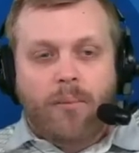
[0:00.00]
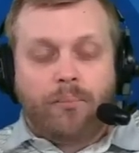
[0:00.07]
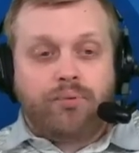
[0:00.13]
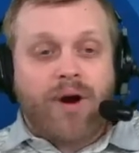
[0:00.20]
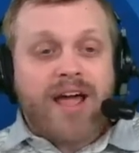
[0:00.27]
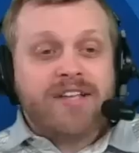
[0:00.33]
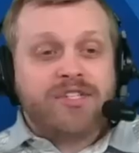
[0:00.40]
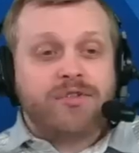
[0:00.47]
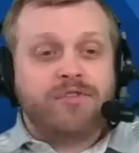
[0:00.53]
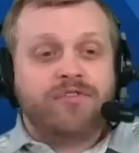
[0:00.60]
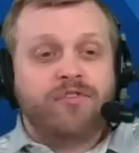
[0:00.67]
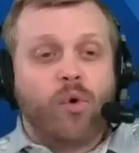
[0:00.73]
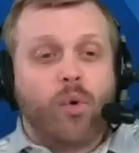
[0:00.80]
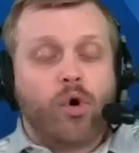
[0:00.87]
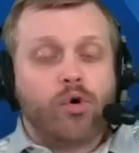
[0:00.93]
Bryce
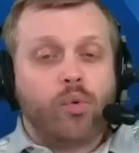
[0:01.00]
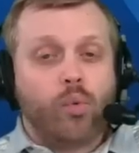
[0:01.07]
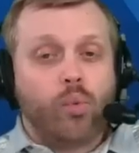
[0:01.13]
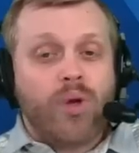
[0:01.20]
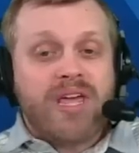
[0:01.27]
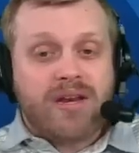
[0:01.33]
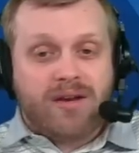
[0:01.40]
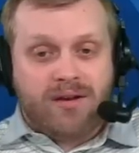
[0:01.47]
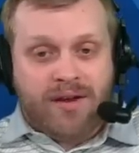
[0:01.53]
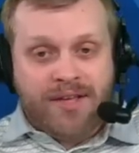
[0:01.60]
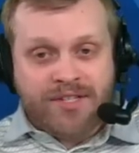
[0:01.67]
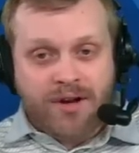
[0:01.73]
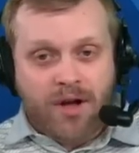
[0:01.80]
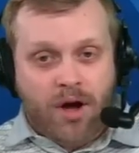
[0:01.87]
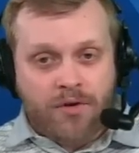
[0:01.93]
Ford Wheaton
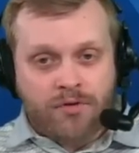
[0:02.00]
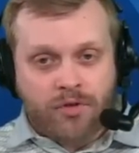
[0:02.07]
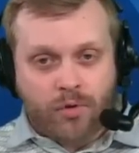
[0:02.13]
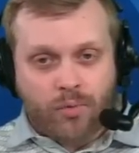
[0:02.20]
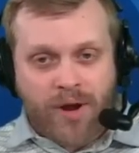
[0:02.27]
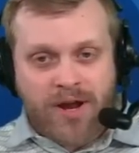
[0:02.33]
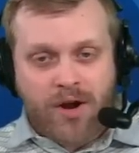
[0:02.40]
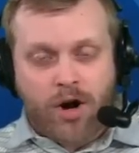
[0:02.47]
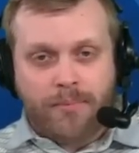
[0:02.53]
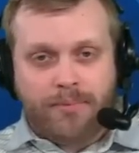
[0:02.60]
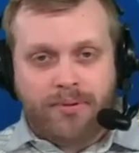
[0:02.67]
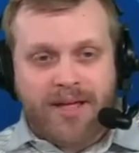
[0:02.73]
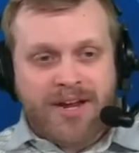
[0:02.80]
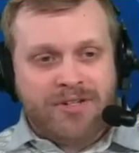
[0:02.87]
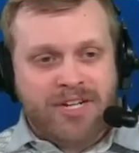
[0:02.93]
is an under-the-radar
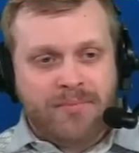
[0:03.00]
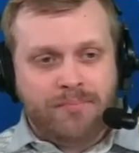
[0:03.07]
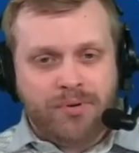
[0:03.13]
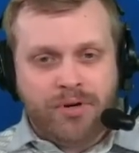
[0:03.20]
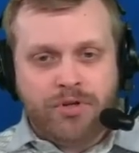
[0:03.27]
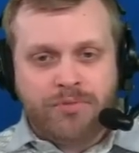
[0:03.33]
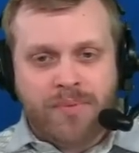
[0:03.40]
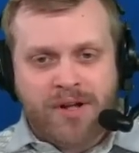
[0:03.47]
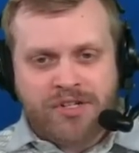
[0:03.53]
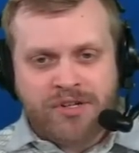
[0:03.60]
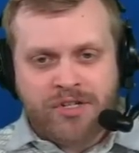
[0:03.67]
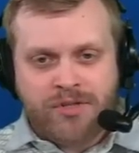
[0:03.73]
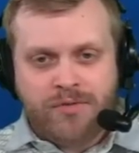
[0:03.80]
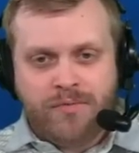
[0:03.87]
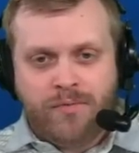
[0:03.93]
player. Didn't produce much
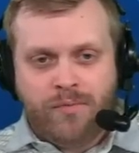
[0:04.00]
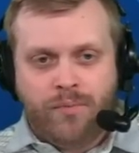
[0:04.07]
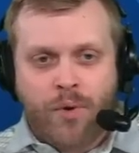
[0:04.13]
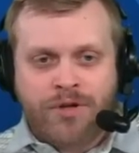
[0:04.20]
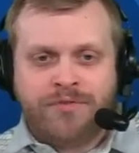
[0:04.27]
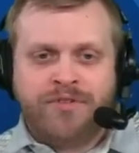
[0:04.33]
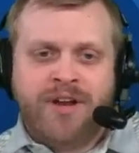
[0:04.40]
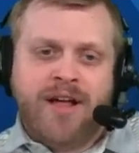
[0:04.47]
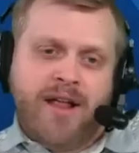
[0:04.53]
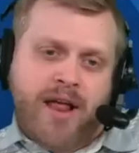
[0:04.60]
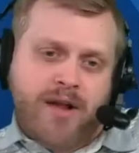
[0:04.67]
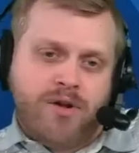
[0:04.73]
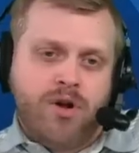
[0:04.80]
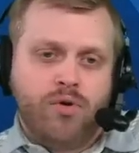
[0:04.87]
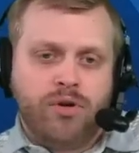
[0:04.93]
because West Virginia
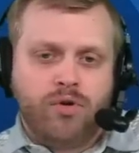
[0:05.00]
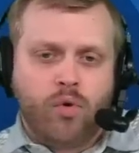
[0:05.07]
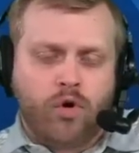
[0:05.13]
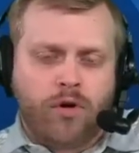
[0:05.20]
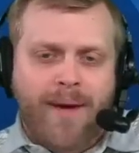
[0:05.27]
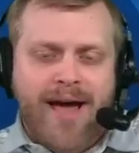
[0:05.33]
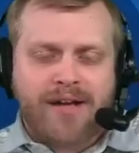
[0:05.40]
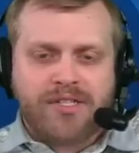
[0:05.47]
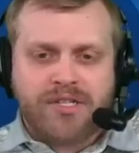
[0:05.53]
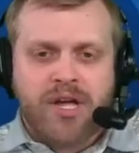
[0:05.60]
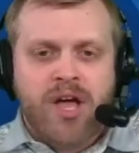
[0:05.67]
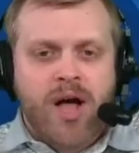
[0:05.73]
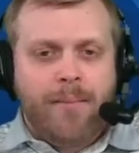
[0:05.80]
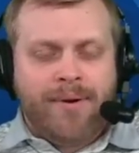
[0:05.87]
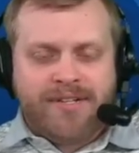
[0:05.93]
had no good quarterbacks,
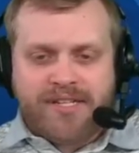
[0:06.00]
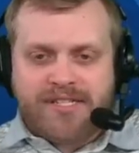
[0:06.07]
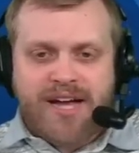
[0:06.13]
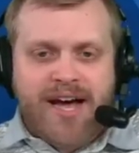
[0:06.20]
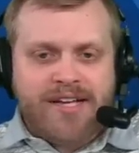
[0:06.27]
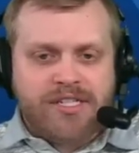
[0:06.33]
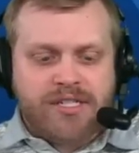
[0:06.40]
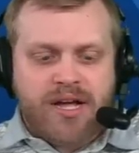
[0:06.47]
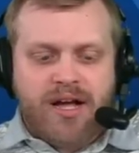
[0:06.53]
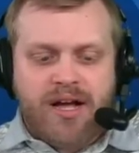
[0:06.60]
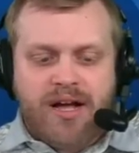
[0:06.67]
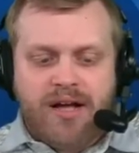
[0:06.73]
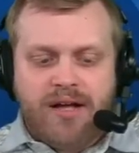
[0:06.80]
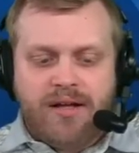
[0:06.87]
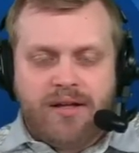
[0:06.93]
but his size,
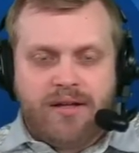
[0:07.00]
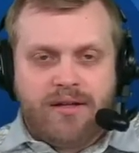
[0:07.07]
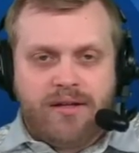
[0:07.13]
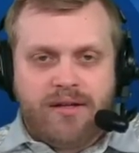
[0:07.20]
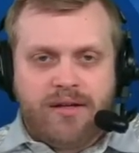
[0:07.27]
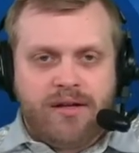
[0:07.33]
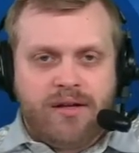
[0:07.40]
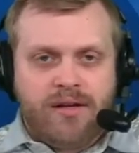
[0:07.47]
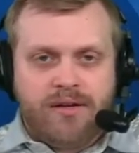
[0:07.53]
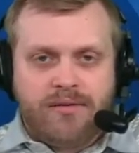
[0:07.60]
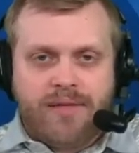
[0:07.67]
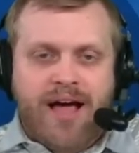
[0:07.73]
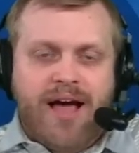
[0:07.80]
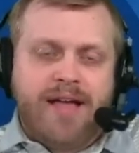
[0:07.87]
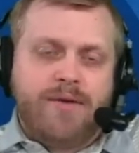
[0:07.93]

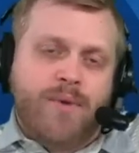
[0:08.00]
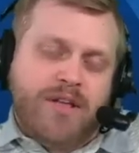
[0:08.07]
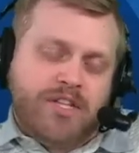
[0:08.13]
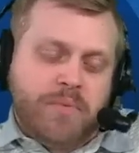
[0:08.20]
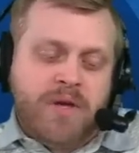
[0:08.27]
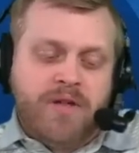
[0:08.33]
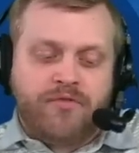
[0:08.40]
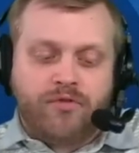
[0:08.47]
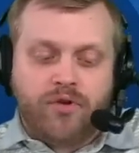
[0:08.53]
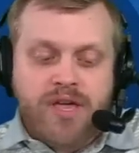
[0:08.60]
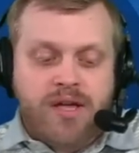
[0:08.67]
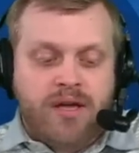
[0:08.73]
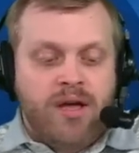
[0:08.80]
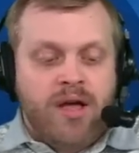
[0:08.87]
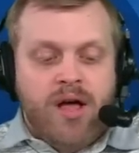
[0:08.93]
height, weight, speed
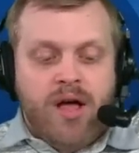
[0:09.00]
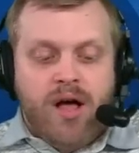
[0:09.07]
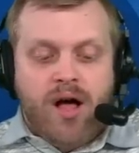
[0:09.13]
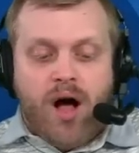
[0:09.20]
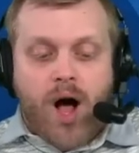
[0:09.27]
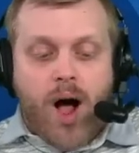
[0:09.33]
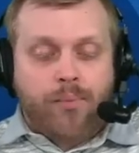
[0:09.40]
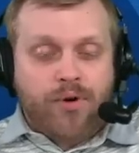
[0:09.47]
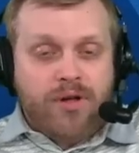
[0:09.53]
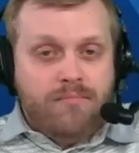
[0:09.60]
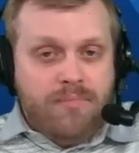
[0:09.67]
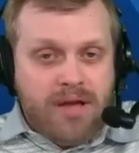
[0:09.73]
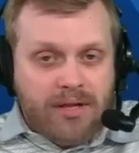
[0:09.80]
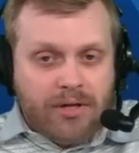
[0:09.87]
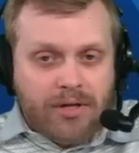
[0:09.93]
freak. Aubrey
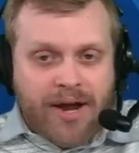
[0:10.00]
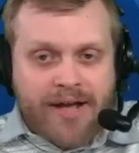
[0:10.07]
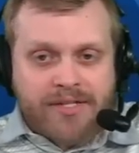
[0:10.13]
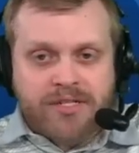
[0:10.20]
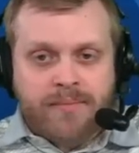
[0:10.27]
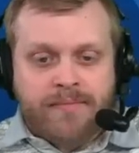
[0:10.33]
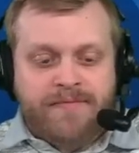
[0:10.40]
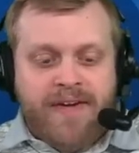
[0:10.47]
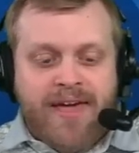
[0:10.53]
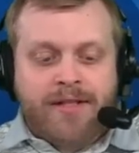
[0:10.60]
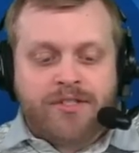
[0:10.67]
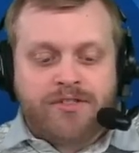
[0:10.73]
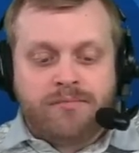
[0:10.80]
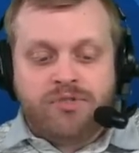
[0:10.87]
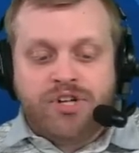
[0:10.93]
Miller has some
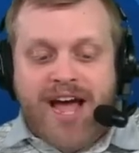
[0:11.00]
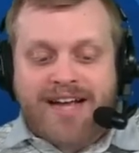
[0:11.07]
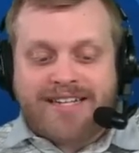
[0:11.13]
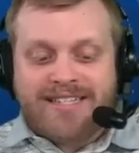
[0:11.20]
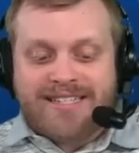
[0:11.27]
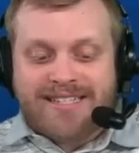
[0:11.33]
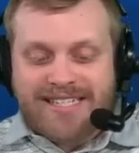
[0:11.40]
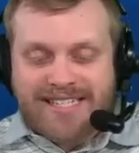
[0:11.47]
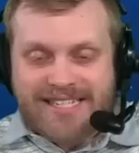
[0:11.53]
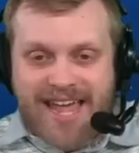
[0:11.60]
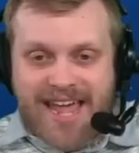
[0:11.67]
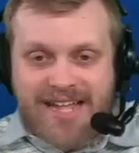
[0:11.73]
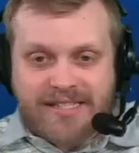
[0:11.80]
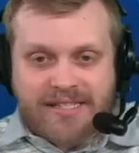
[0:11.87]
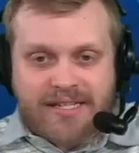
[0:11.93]
fans from Jackson
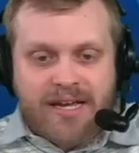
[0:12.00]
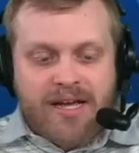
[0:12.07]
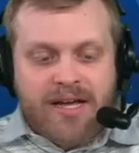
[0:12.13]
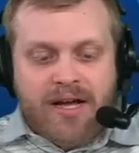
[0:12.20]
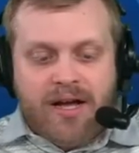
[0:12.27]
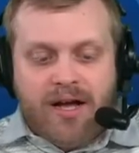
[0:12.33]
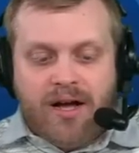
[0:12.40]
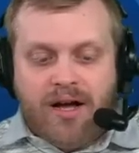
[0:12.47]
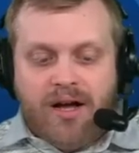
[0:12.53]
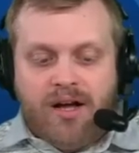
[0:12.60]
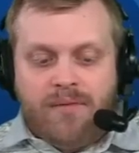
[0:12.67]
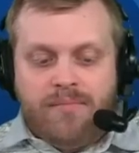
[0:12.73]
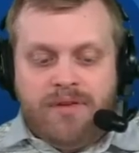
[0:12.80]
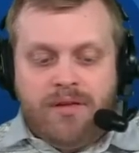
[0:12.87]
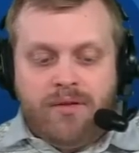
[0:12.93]
State.
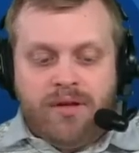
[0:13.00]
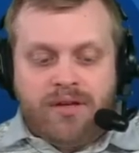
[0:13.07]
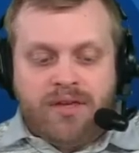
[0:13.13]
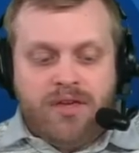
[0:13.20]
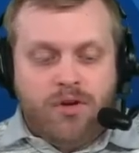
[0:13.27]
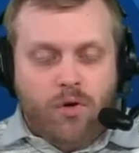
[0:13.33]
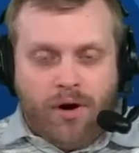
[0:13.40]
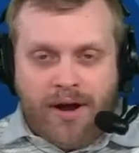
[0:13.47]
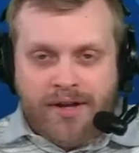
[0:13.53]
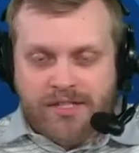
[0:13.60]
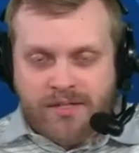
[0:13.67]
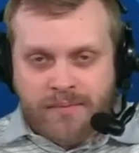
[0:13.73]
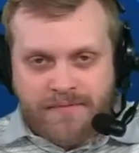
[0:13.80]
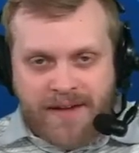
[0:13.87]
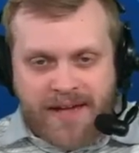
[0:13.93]
Emil Akior has
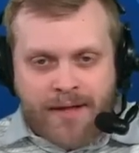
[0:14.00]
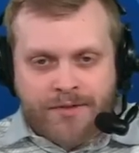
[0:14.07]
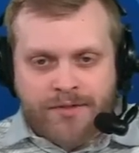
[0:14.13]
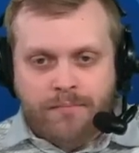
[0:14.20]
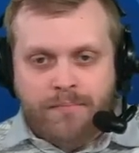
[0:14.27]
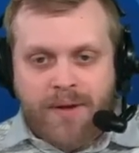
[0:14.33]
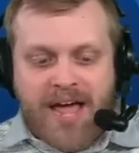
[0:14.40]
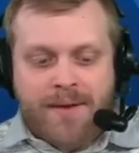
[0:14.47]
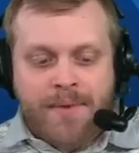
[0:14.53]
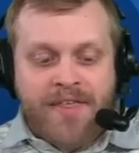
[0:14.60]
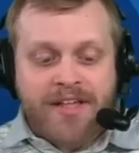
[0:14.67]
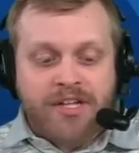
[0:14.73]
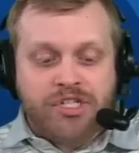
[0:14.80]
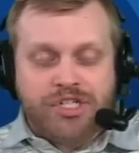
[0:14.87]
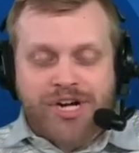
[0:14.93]
some fans from Bama. I
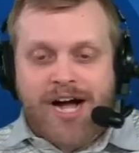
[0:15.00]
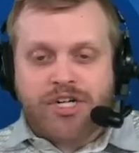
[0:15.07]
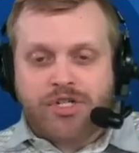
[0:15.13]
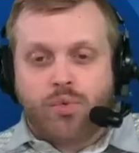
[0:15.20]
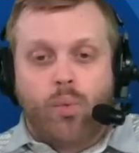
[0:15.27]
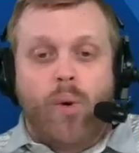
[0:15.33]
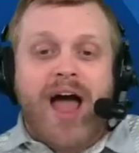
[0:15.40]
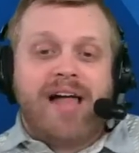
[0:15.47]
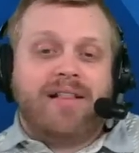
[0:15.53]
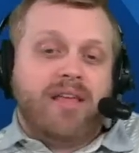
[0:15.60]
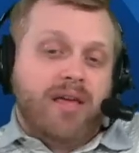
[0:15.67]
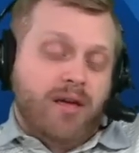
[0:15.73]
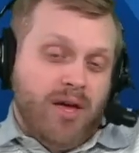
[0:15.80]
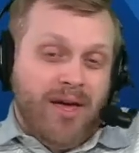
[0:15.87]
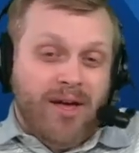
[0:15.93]
think Josh
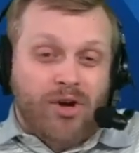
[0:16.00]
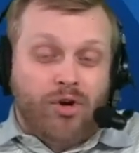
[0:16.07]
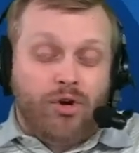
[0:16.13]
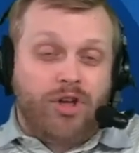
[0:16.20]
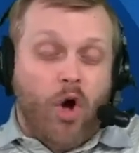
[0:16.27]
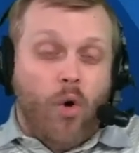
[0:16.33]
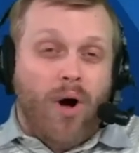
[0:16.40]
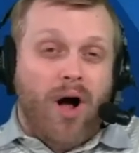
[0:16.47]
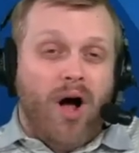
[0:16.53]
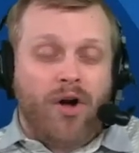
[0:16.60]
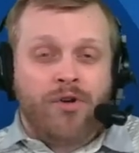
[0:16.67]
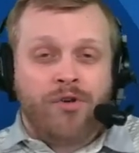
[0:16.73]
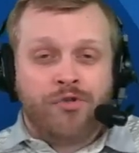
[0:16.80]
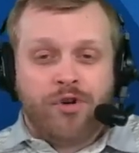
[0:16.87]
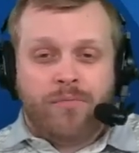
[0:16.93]
Wiley could go
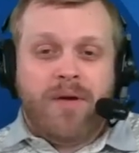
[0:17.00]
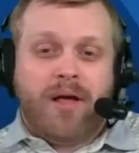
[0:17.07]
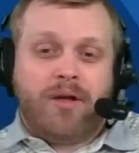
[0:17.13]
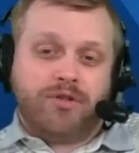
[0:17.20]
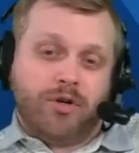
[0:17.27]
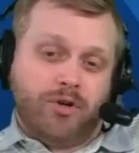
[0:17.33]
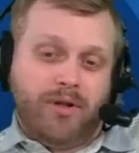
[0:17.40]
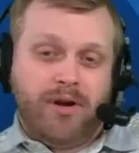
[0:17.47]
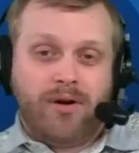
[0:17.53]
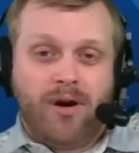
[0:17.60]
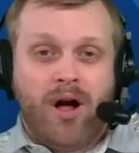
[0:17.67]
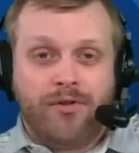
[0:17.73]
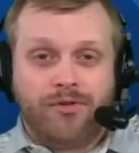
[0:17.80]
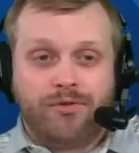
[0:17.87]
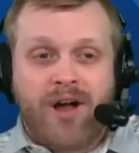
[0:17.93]
100 picks earlier
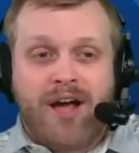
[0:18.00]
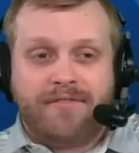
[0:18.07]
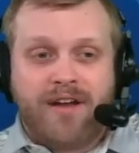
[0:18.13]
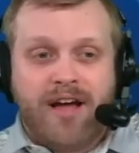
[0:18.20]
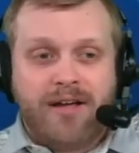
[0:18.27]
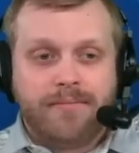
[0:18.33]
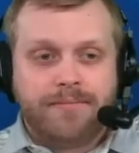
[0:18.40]
on draft night.